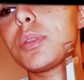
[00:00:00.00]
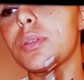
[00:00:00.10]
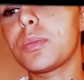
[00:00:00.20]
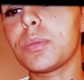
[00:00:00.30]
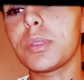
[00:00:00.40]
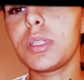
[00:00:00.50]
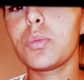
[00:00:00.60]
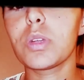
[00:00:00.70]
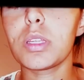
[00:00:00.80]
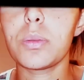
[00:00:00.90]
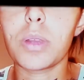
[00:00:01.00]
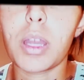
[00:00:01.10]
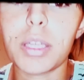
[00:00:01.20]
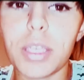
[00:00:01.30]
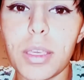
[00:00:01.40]
were really, really
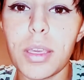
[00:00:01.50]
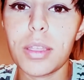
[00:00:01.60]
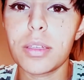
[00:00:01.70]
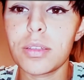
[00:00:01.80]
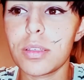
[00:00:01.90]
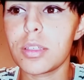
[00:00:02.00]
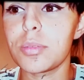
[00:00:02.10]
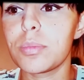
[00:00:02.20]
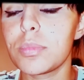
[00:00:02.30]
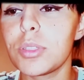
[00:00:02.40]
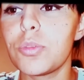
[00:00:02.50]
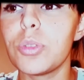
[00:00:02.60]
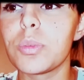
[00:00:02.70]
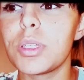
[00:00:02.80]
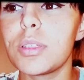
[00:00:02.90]
rocky, and if
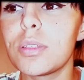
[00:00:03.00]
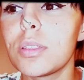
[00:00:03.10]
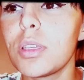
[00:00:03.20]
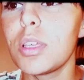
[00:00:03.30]
you read,